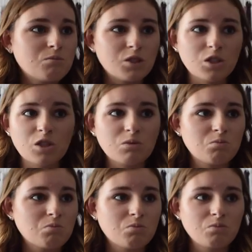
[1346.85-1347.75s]
just,
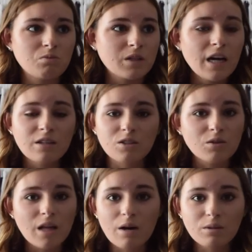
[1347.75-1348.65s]
yeah,
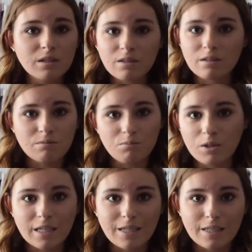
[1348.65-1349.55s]
so that was
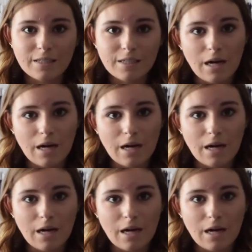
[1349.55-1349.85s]
pretty easy.